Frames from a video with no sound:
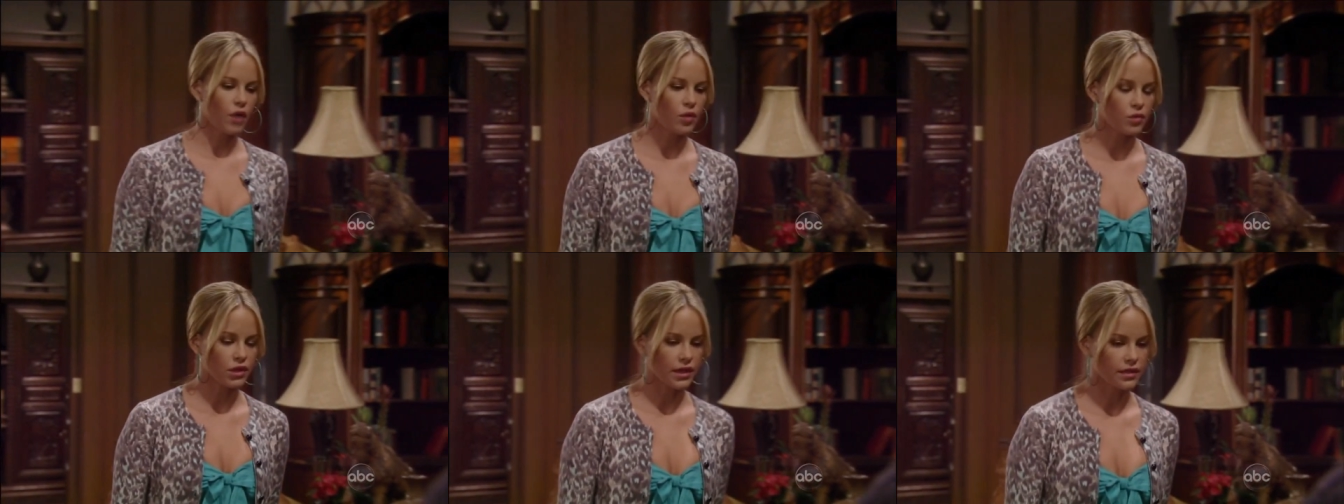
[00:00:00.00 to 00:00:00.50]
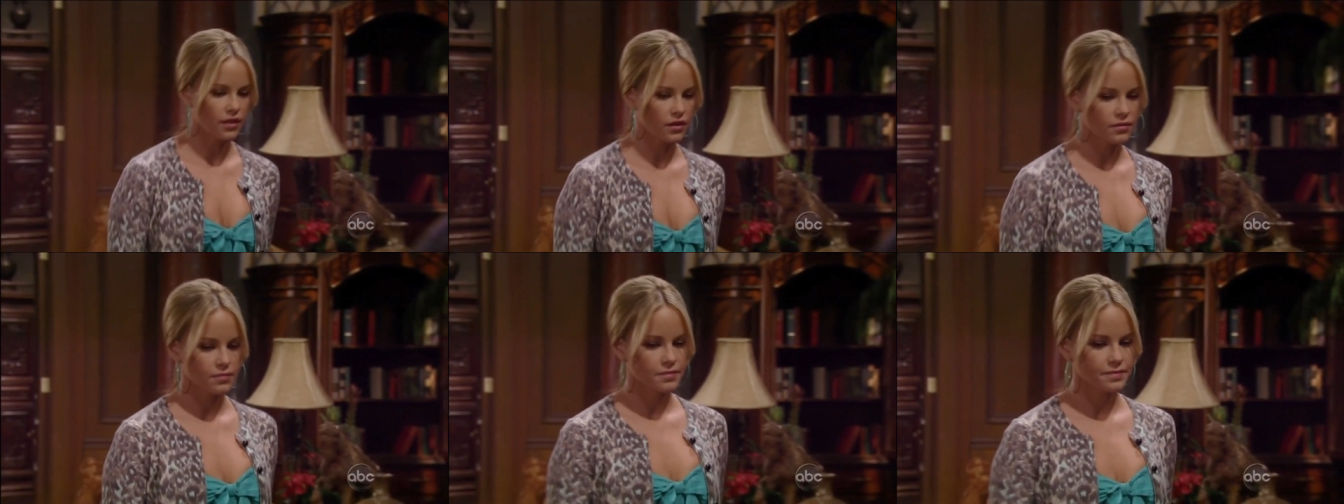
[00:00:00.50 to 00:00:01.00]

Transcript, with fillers: Mom will like that.